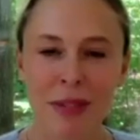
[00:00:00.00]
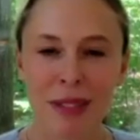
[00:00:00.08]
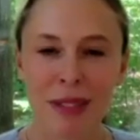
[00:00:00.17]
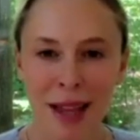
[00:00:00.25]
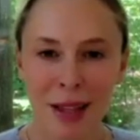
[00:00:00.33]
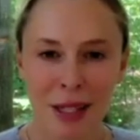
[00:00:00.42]

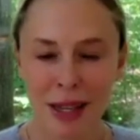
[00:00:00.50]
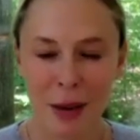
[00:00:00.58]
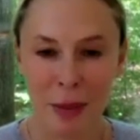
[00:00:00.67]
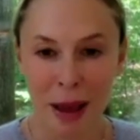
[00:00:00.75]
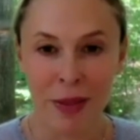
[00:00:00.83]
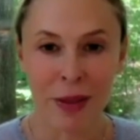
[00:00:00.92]
Tell us
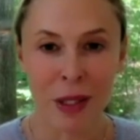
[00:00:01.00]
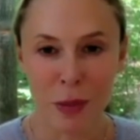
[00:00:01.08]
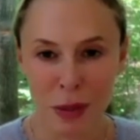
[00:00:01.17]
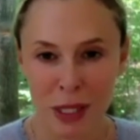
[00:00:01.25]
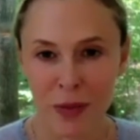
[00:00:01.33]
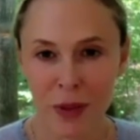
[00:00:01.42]
about the
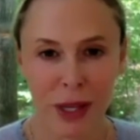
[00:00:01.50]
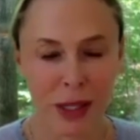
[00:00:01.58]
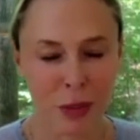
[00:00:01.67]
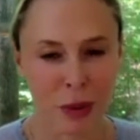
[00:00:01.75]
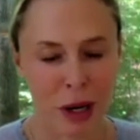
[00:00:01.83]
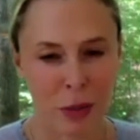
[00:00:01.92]
specific
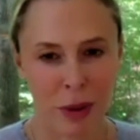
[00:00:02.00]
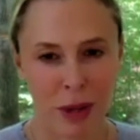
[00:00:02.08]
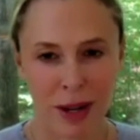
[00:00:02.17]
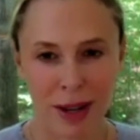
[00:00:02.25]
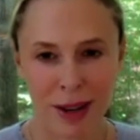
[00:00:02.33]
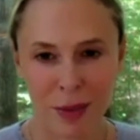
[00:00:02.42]
experiment
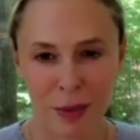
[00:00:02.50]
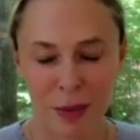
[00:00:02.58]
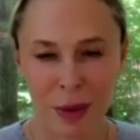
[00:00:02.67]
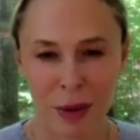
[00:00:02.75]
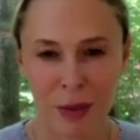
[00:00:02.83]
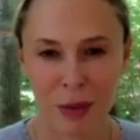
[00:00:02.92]
and
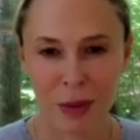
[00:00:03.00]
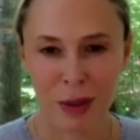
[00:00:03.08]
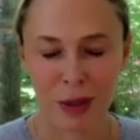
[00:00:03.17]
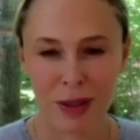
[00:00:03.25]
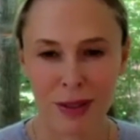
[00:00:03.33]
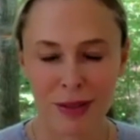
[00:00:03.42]
what
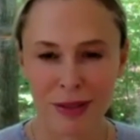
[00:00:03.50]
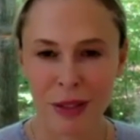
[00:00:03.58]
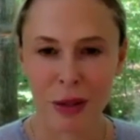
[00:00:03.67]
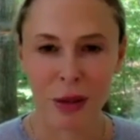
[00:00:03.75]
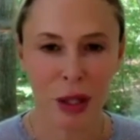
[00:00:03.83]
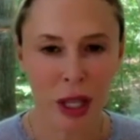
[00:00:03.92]
were
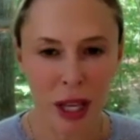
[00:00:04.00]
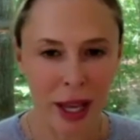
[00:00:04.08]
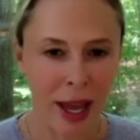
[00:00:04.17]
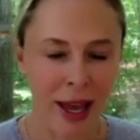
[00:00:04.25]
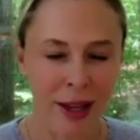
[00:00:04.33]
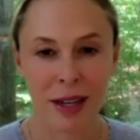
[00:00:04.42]
you looking
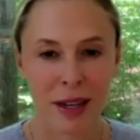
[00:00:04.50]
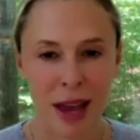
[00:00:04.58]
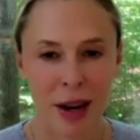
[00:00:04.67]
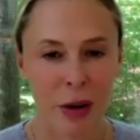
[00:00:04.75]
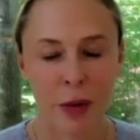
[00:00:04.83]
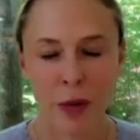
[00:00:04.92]
at? I
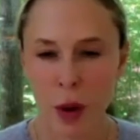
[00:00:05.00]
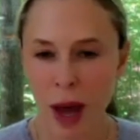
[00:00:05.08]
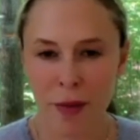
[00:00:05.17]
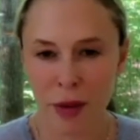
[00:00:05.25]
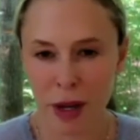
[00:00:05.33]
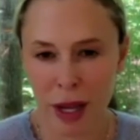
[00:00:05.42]
don't know if you
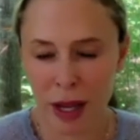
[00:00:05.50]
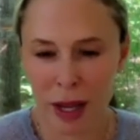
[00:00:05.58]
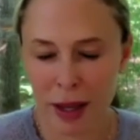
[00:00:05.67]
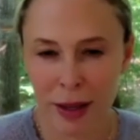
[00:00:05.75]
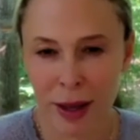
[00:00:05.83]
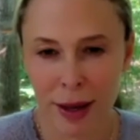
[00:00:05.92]
have
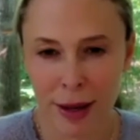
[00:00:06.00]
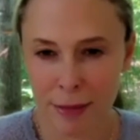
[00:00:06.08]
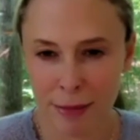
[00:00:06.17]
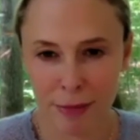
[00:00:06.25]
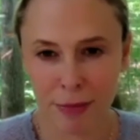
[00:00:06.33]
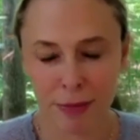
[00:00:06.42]
any
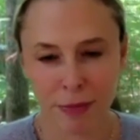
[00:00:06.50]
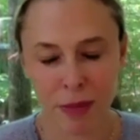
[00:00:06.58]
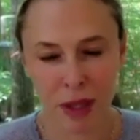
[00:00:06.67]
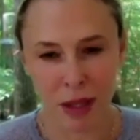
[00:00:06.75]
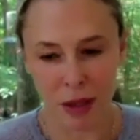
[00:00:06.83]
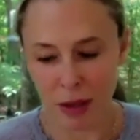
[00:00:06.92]

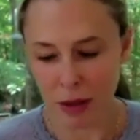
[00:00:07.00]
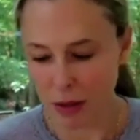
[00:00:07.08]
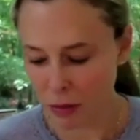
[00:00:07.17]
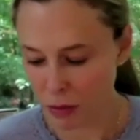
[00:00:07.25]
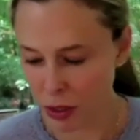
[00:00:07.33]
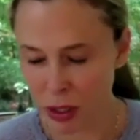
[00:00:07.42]

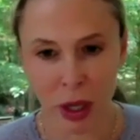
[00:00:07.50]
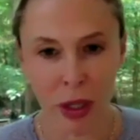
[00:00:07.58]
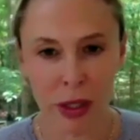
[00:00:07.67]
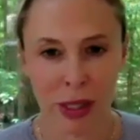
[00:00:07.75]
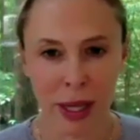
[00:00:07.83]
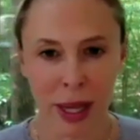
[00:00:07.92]

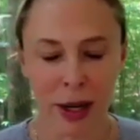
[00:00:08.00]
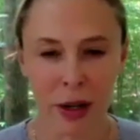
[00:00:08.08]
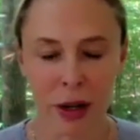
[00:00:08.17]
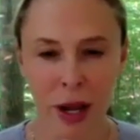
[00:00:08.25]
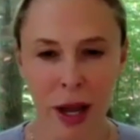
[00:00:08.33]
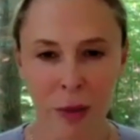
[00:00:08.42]
results yet or
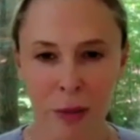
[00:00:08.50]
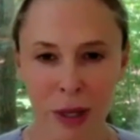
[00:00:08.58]
not.